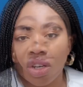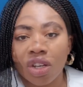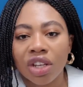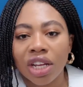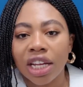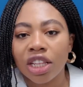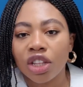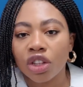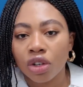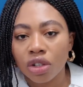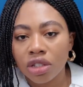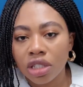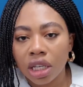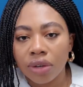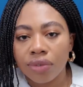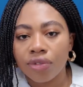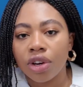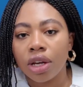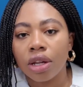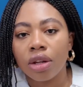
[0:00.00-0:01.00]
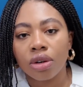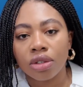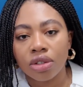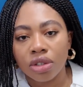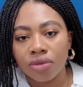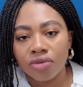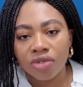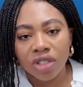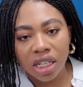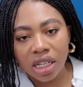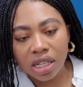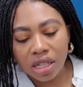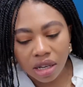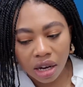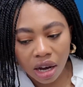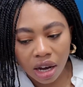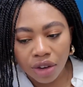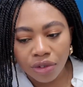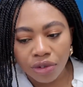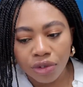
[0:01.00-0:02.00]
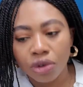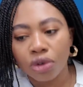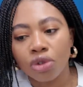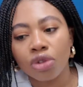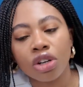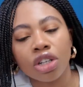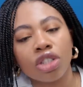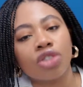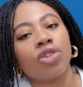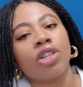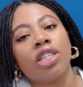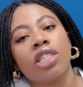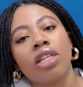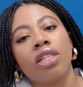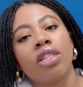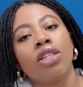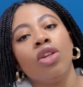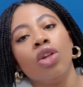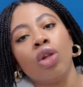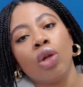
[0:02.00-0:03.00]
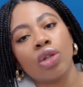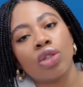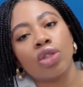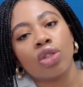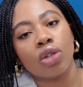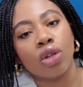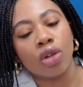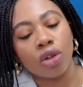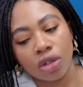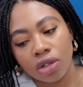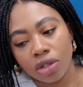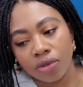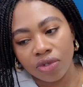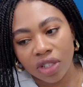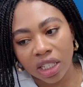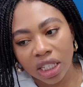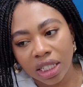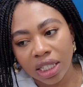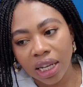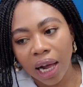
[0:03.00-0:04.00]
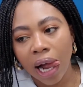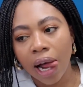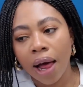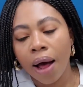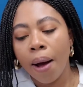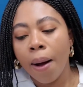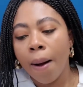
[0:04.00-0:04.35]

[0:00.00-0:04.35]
you that it does give you a lot of data if you're not interested in lots and lots of data.